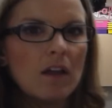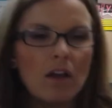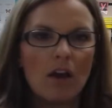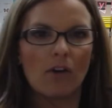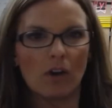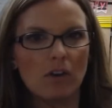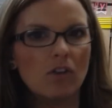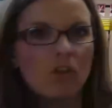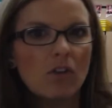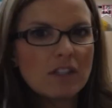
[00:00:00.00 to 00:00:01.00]
oh good,
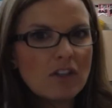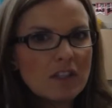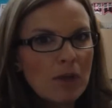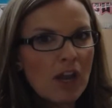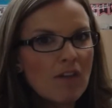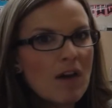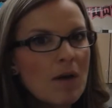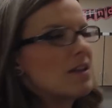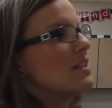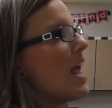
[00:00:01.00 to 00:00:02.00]
you can still see me. Okay, if I
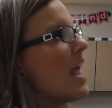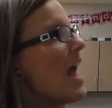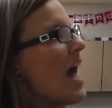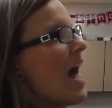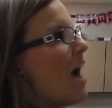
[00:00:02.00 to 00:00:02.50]
want to say, how